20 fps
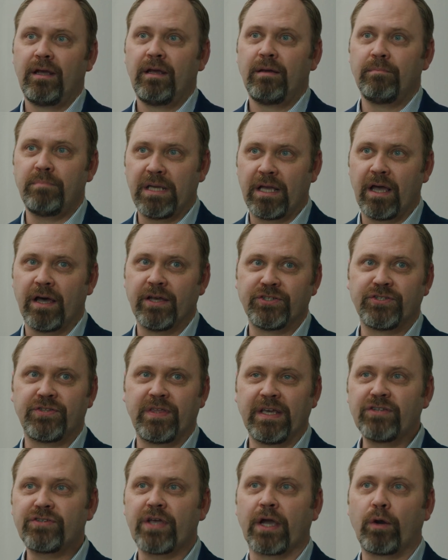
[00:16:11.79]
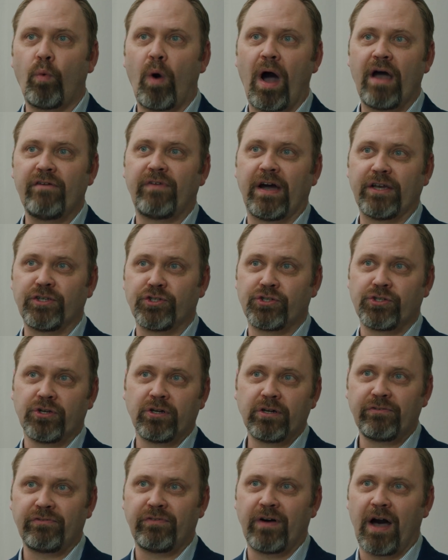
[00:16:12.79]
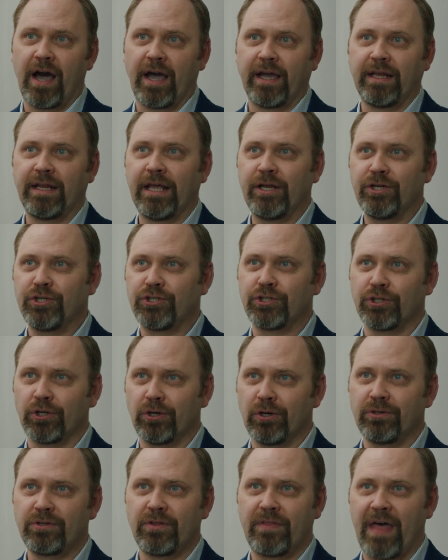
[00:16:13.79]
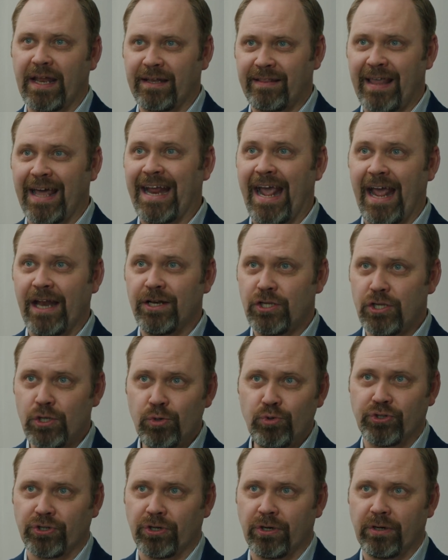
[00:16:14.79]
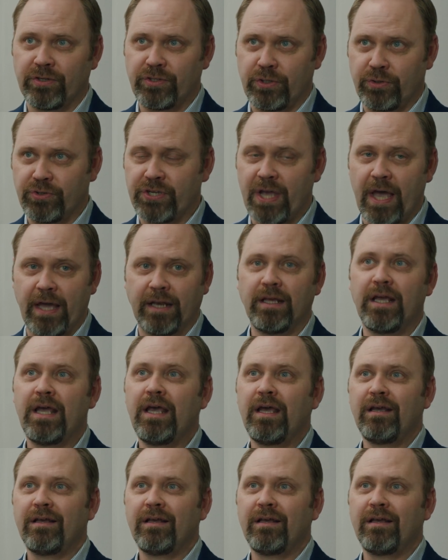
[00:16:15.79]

Because things like Wi-Fi certified ensure to that end user, as you said,